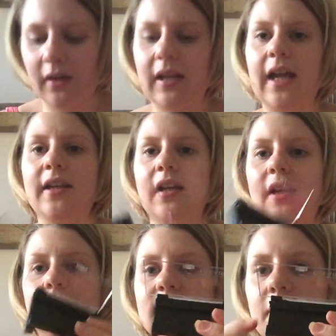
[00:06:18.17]
Okay,
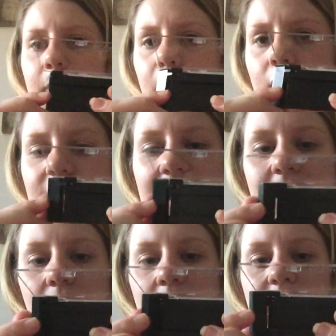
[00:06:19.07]
so it pulled
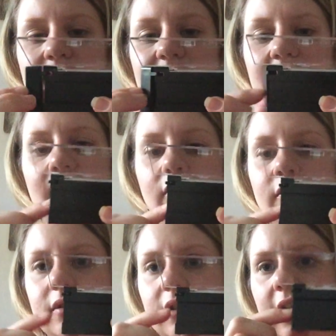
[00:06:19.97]
out and
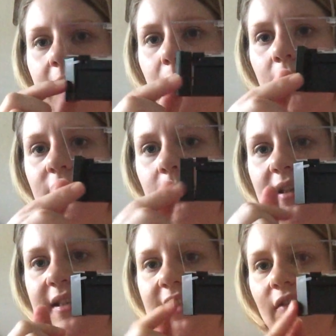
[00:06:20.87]
down. Mine was a
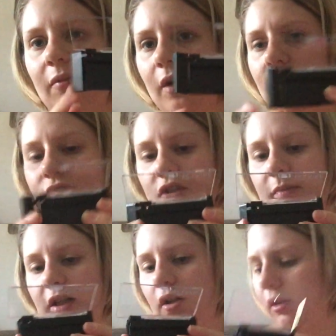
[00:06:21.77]
bit stiff. It might have just
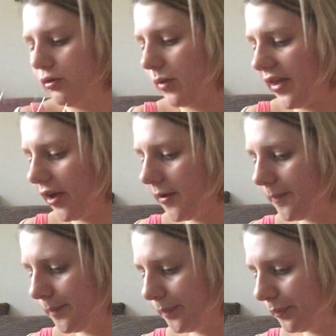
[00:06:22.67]
been the cold weather.
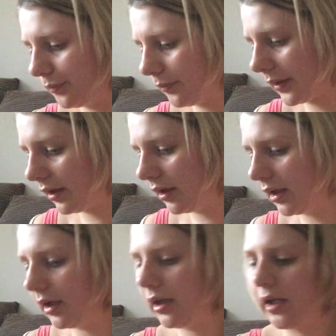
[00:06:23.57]

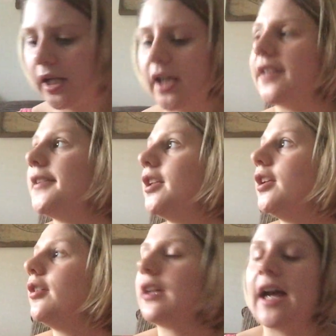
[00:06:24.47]
Because in
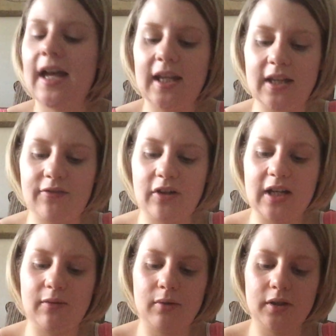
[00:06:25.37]
the UK, for
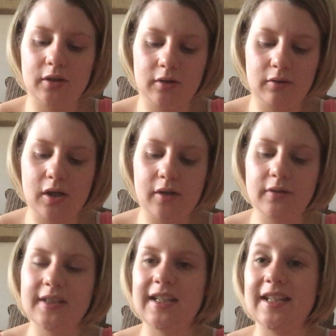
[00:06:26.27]
anyone who
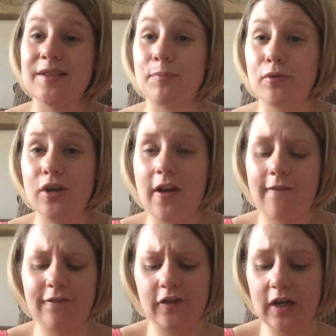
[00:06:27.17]
knows, it is
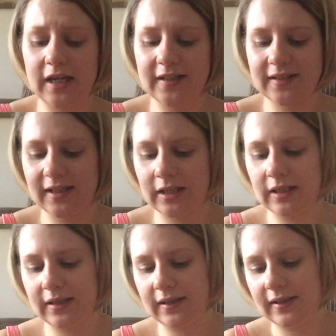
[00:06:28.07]
pretty freezing.
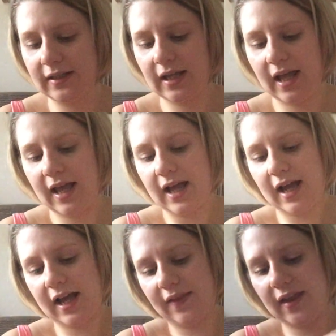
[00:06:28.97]

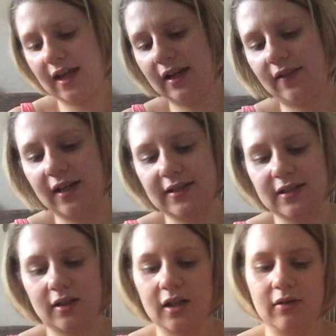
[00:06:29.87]
And then
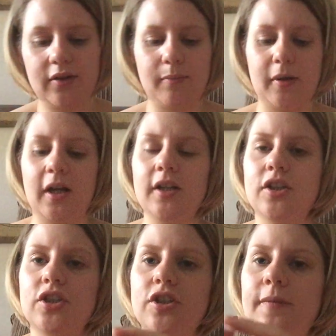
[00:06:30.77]
that's the colour of the
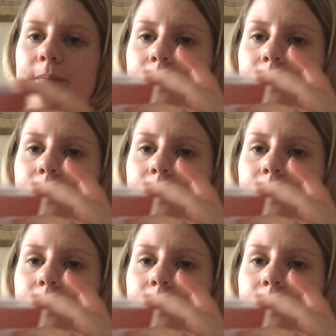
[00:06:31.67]
blush.